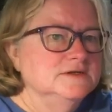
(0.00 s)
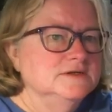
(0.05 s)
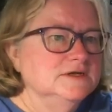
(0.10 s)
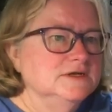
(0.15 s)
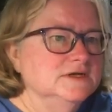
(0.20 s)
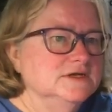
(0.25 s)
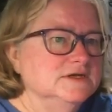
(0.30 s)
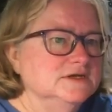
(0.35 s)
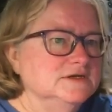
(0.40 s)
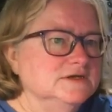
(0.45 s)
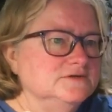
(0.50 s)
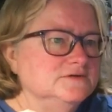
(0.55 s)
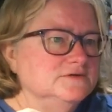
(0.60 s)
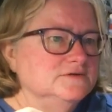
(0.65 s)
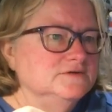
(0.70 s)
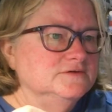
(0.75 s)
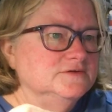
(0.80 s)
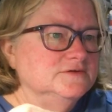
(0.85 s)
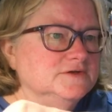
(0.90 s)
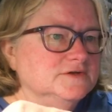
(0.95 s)

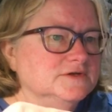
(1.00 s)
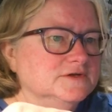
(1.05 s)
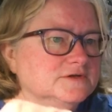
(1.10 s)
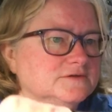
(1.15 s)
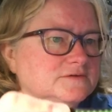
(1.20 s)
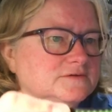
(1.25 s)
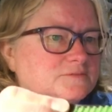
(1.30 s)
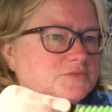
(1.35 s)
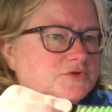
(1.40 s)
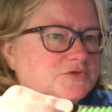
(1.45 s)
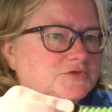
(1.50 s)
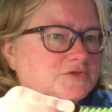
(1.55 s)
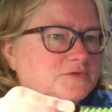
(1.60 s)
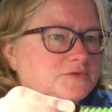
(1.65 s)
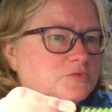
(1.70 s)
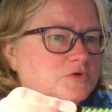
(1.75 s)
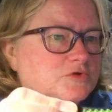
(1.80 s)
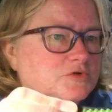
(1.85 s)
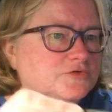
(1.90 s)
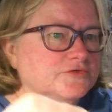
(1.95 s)
And you can put the
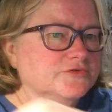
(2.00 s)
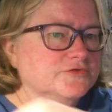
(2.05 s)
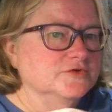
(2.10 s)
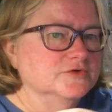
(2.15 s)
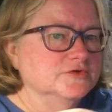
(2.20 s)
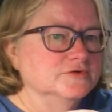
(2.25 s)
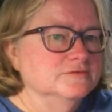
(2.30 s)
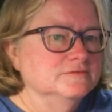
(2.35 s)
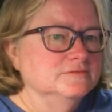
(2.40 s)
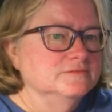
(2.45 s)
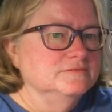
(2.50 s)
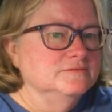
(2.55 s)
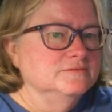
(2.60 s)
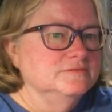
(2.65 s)
prongs on.